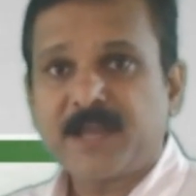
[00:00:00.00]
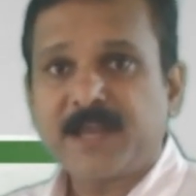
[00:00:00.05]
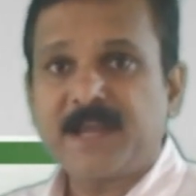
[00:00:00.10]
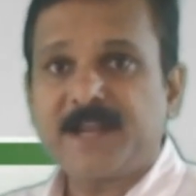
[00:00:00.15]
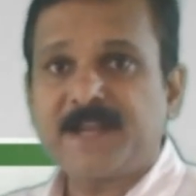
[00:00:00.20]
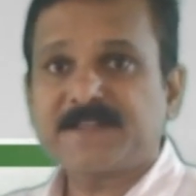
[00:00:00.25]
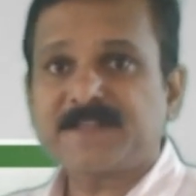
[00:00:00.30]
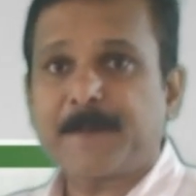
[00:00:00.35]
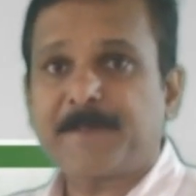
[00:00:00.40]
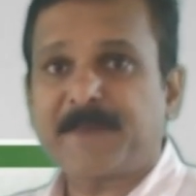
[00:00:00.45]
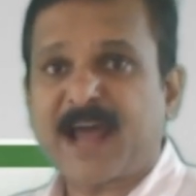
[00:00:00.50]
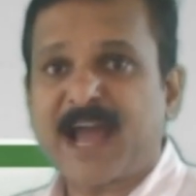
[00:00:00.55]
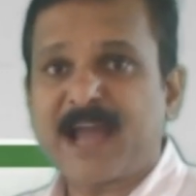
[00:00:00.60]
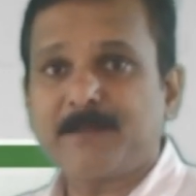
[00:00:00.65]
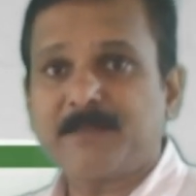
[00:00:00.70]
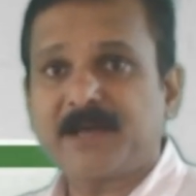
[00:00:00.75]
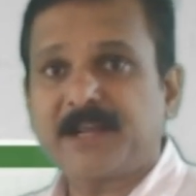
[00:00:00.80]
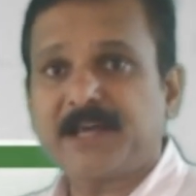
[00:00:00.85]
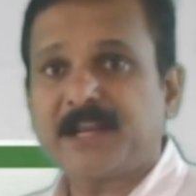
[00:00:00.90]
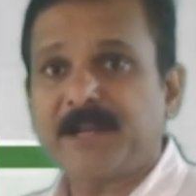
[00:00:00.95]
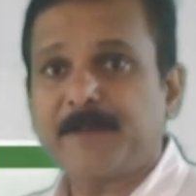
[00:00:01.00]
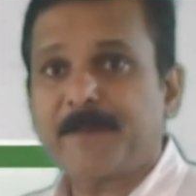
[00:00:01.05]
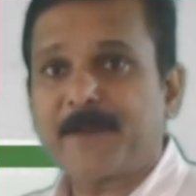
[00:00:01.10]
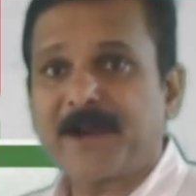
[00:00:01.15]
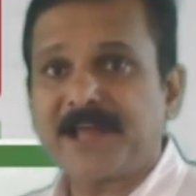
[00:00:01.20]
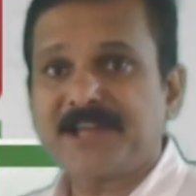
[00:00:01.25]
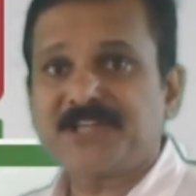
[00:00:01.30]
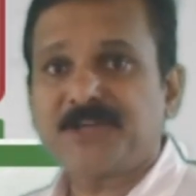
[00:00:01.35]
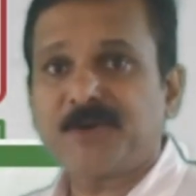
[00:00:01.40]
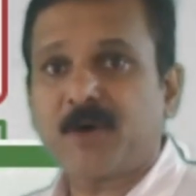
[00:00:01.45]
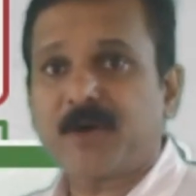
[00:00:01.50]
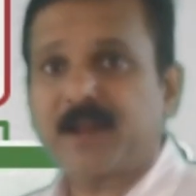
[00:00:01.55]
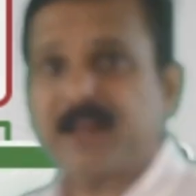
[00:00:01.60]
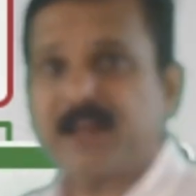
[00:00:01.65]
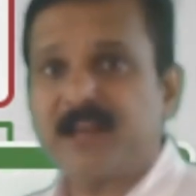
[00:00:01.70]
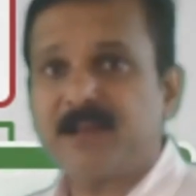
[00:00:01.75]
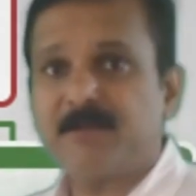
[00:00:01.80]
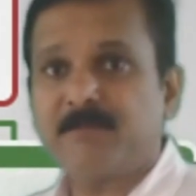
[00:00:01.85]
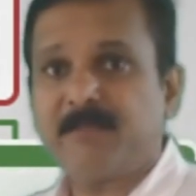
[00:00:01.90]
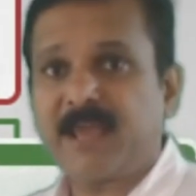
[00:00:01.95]
It is a primary reproductive
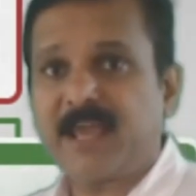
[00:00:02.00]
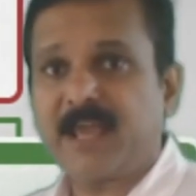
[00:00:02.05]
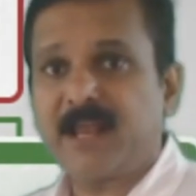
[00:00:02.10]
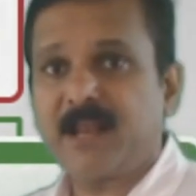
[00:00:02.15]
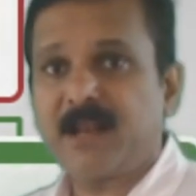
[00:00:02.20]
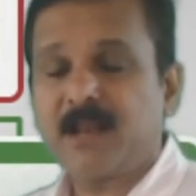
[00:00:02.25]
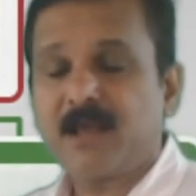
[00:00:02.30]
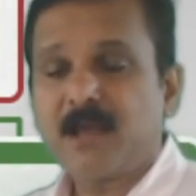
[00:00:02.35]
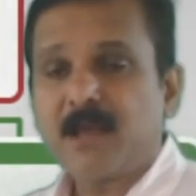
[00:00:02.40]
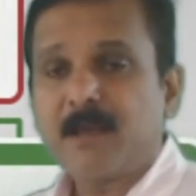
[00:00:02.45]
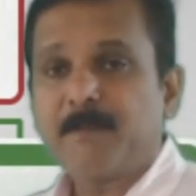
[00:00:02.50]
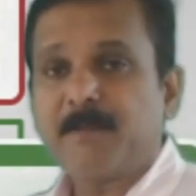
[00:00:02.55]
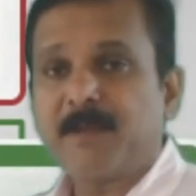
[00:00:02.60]
organ in male